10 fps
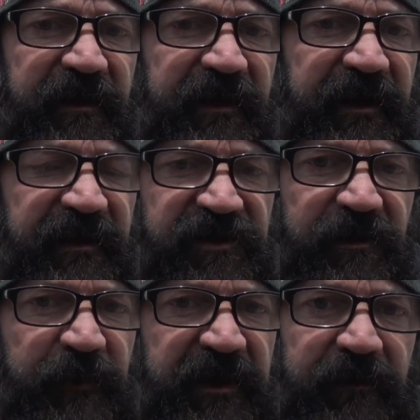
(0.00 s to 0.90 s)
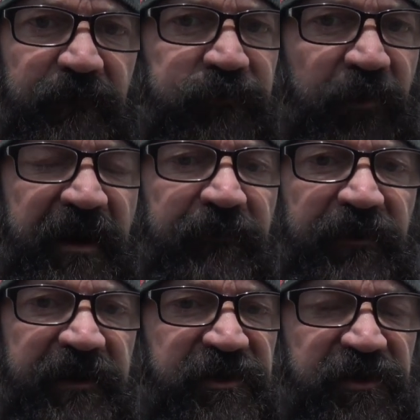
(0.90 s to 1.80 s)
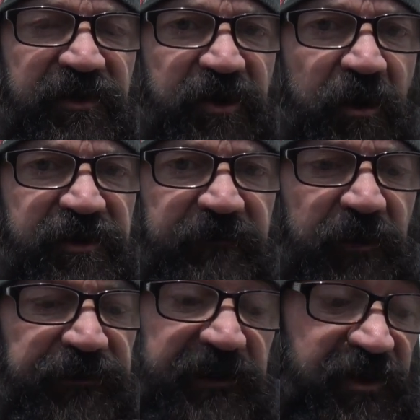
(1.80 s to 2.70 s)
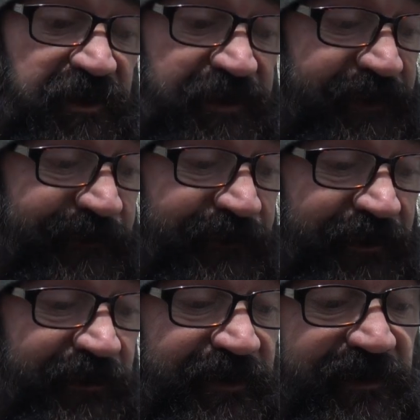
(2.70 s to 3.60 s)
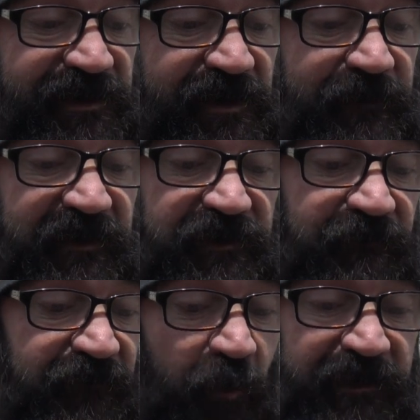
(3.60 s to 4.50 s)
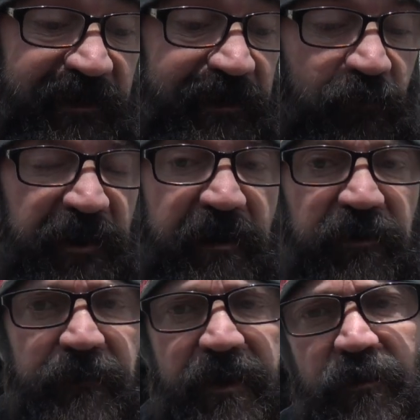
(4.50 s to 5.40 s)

and it ends up being whatever it is that your charging voltage is, you know, 13 something, 14, whatever it may